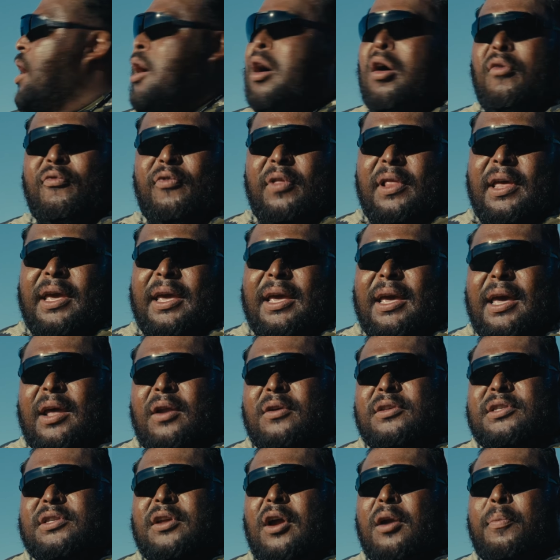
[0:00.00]
hopefully
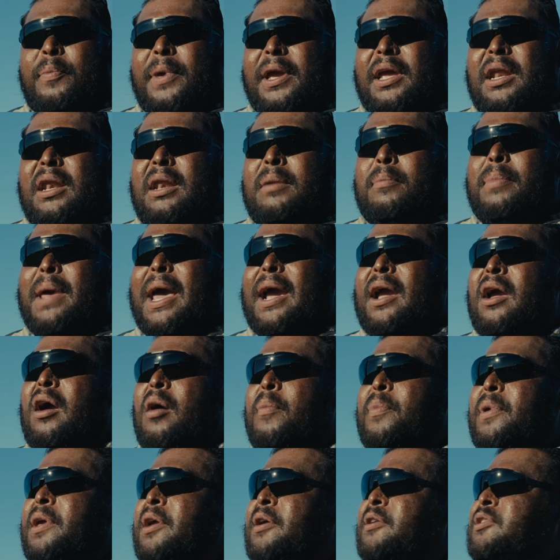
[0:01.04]
it'll start picking back
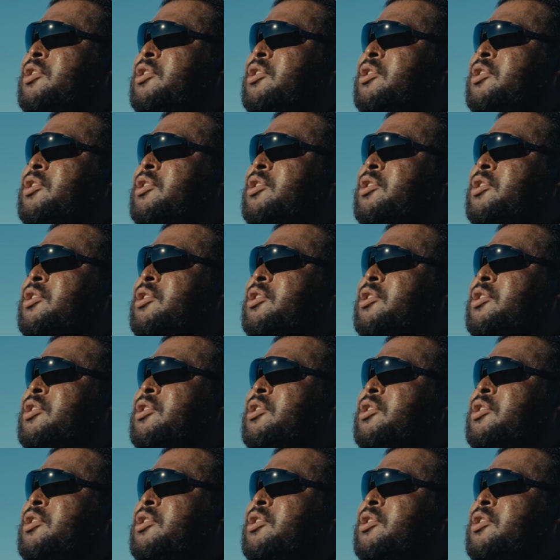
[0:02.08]
up here